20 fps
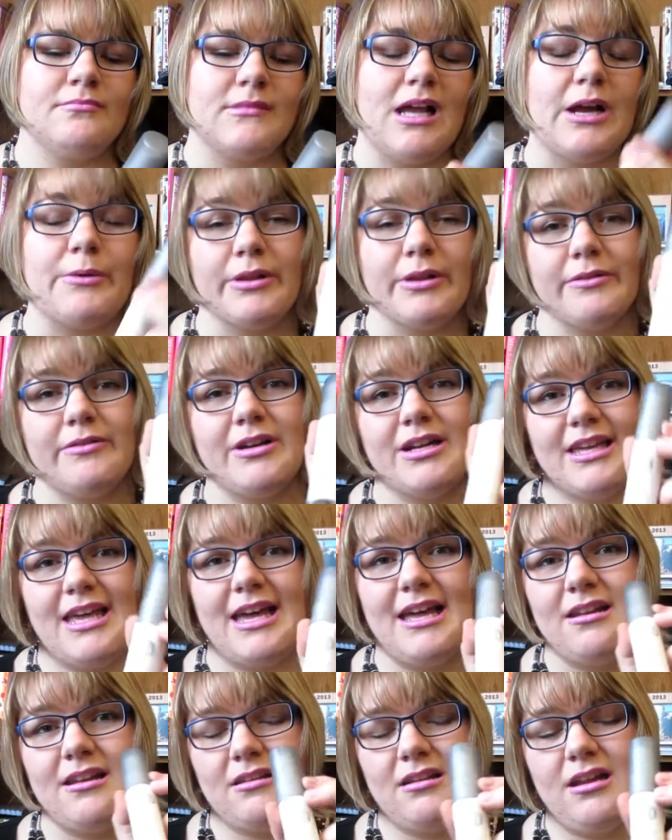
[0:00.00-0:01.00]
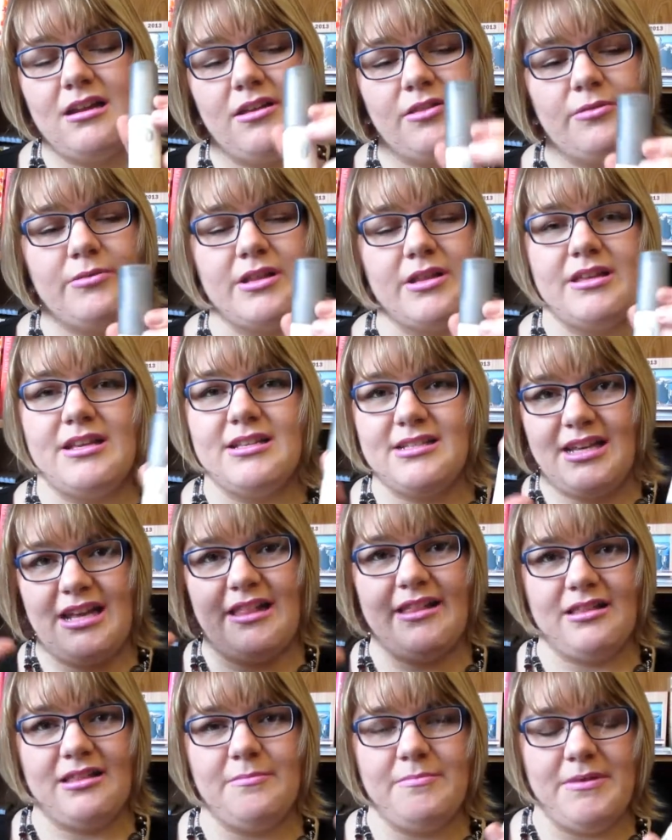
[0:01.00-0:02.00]
I really want to get another one of these and
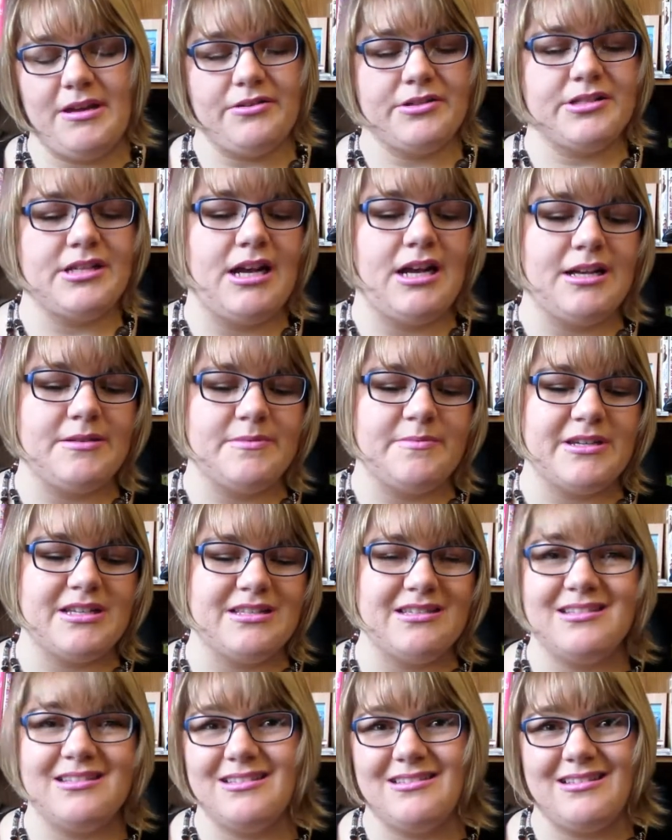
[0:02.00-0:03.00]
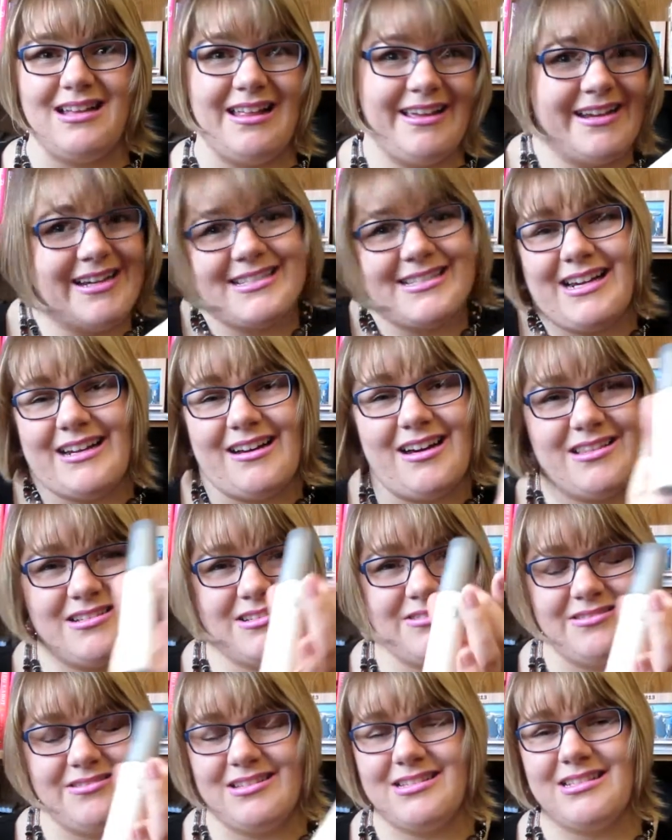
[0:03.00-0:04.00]
get like the bigger size, because this is, like I said, I got
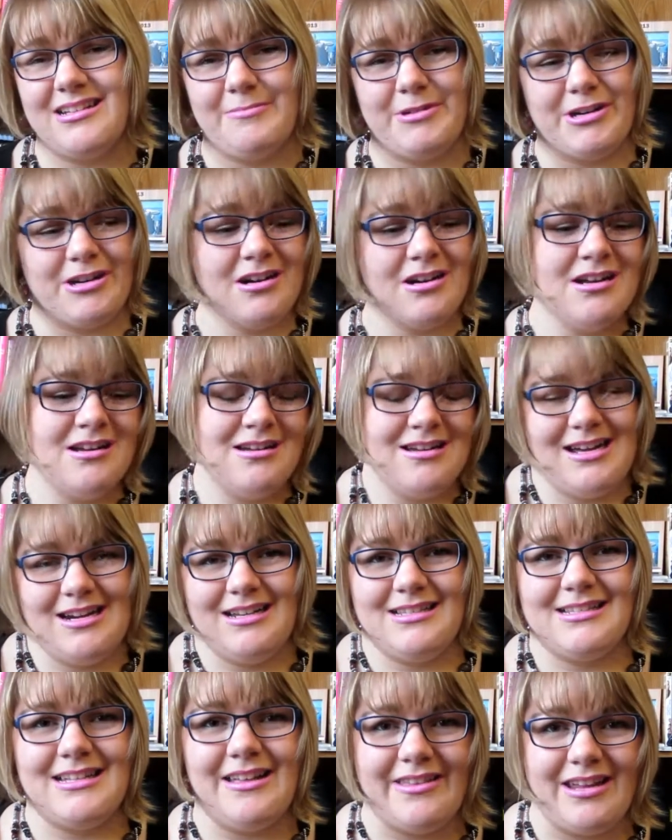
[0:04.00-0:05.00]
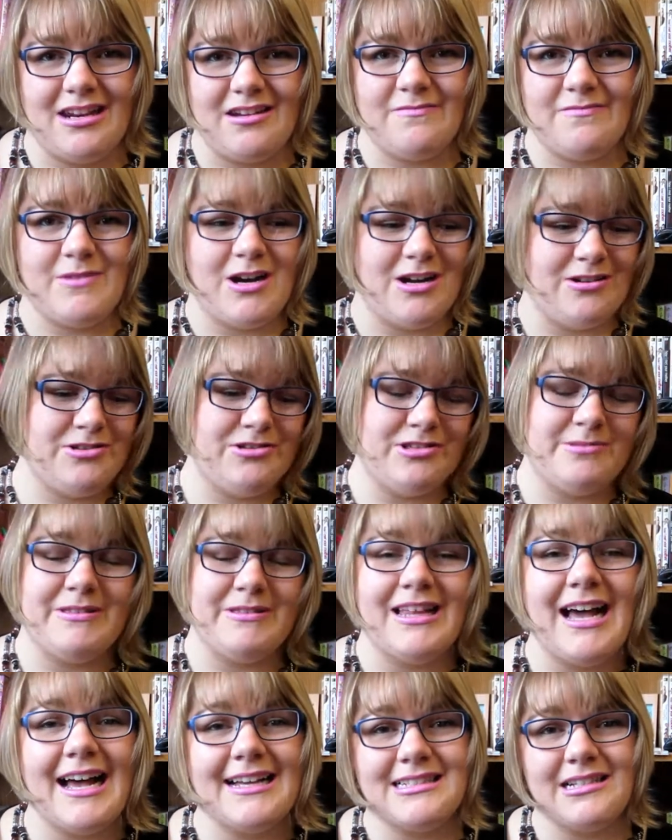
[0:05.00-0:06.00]
this during the summer and it's now the end of March, so it's
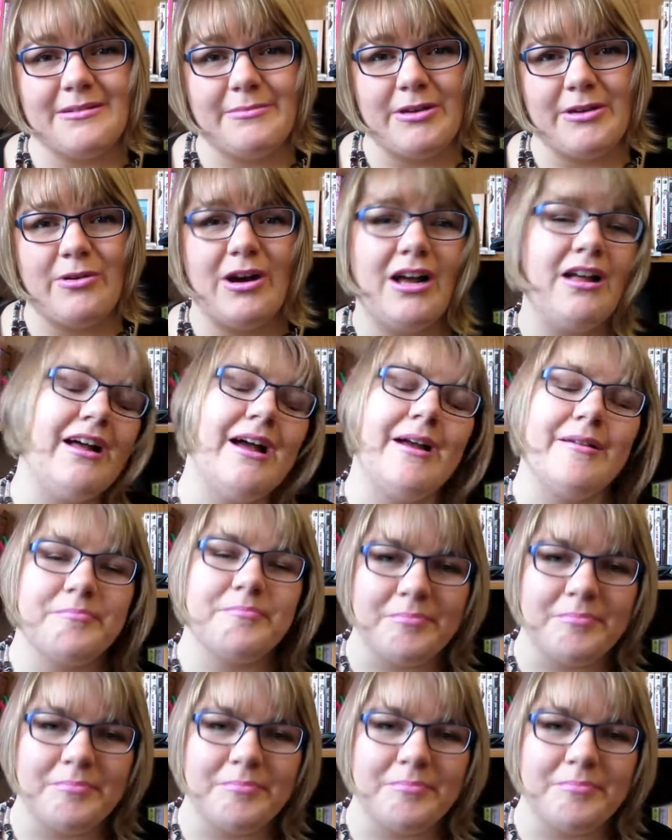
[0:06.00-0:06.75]
been lasting me a while.